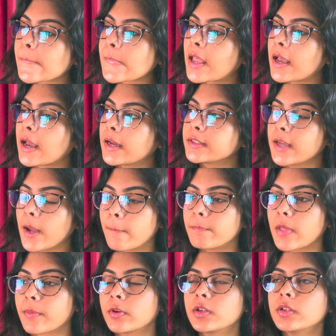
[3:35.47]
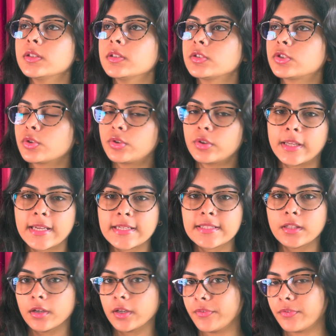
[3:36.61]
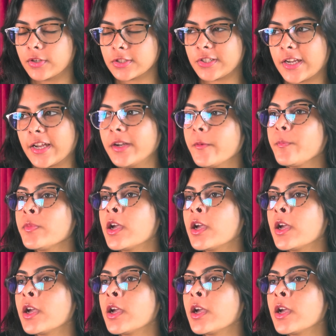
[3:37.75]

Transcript: And yeah, so today is 31st, right?